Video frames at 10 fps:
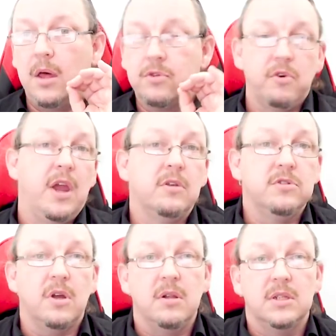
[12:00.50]

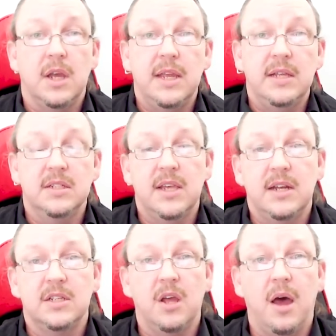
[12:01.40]
$300 I need to
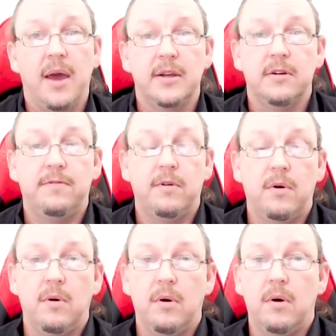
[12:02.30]
set aside
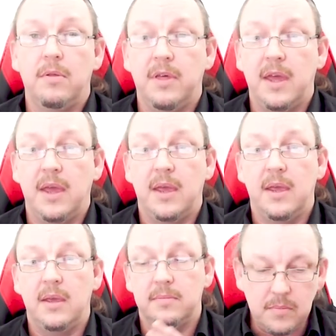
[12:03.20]
for
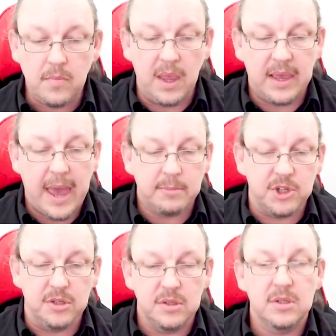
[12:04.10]
the
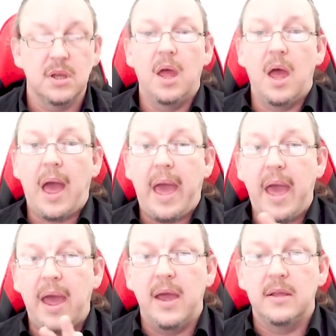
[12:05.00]
captions
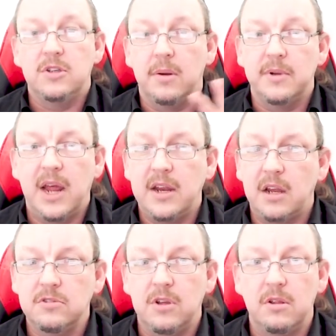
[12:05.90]
and so I'm at
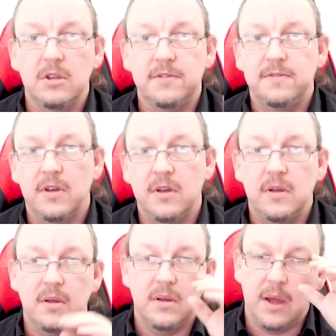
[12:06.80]
$800
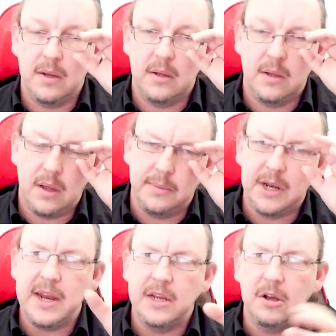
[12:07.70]
for, I'm
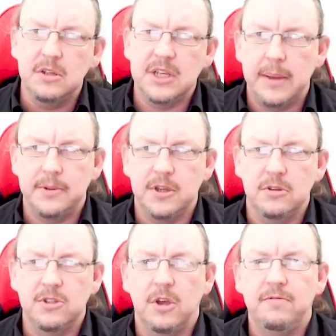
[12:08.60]
at $80 an
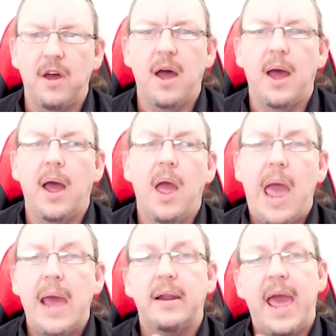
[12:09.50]
episode so far,
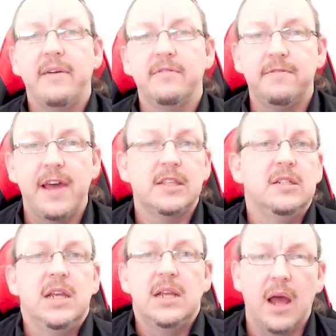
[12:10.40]
and I haven't
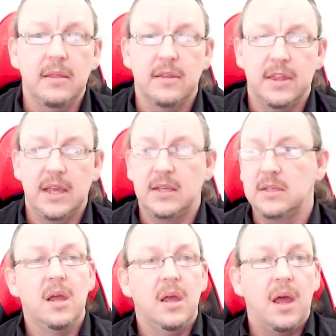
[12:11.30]
factored in other
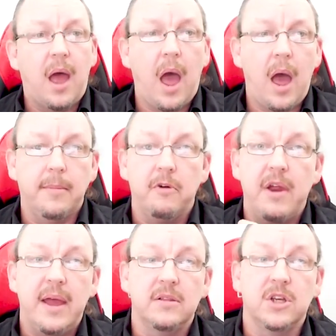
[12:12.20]
things um,
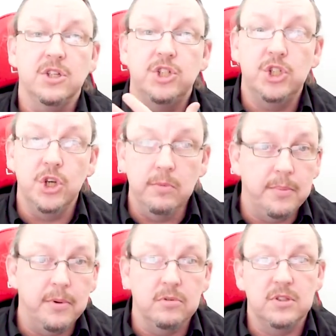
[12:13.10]
around
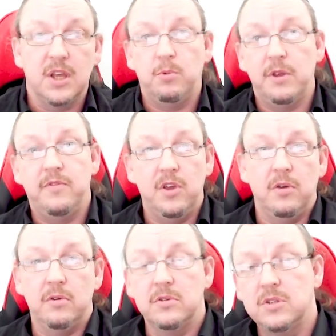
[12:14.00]
consumables that we've
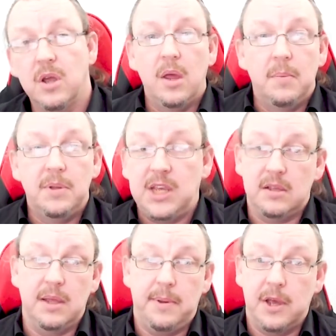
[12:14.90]
used,
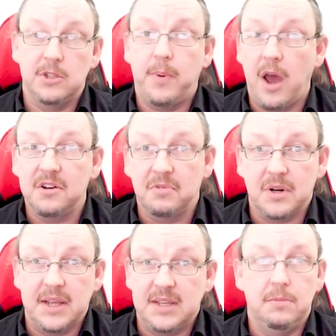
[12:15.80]
particularly because part of
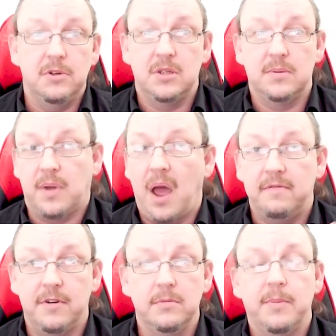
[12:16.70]
what I did was I
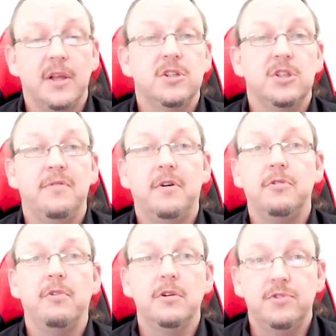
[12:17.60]
filmed a bunch of stuff on
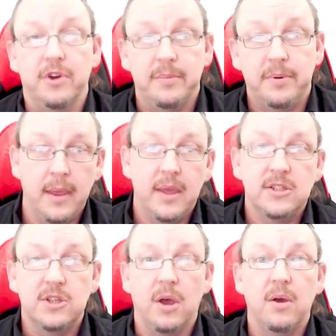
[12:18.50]
a road trip.
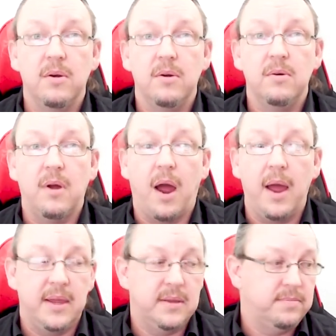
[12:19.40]
So
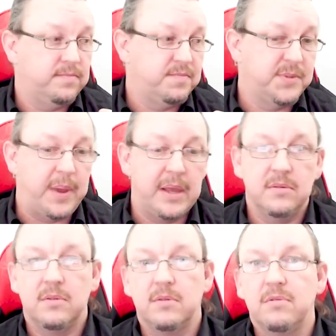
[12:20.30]
I spent
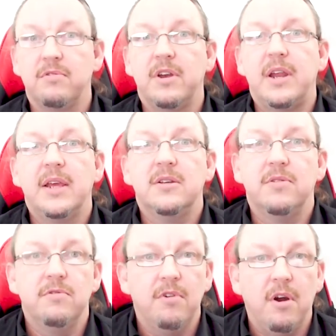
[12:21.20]
three days
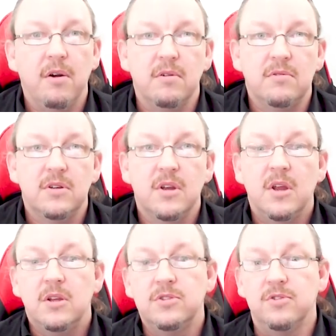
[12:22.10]
on the road
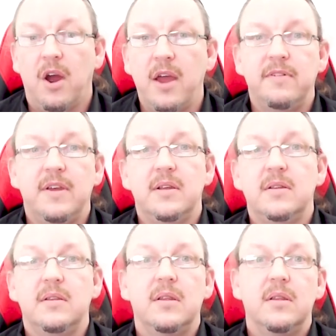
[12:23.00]

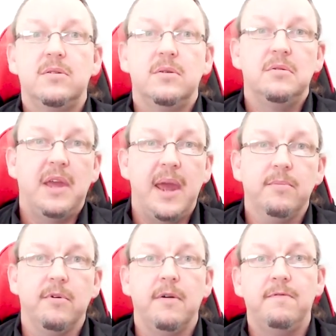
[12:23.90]
driving to
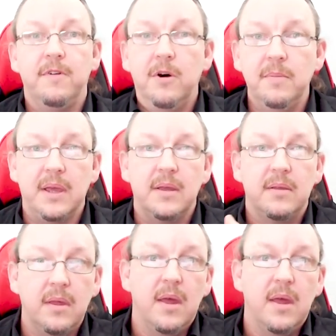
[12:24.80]
Canberra, filming